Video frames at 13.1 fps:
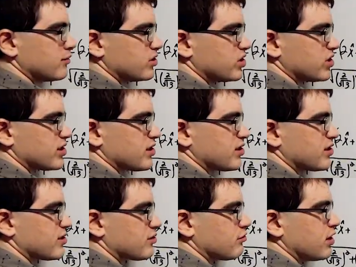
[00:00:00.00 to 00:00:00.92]
which is just
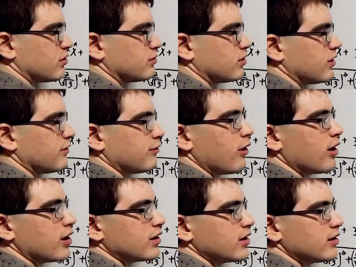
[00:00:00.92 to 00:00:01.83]
the square root of
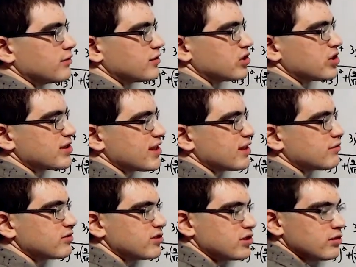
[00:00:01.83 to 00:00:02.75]
1, which is
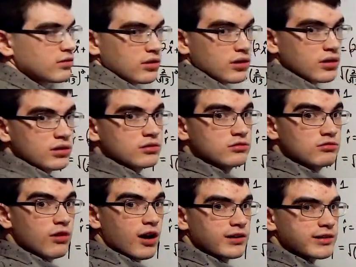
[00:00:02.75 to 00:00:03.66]
equal to
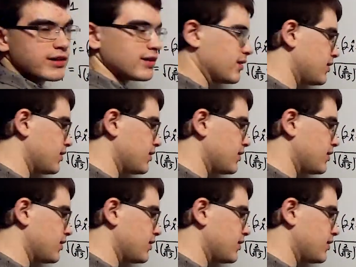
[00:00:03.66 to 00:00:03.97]
1.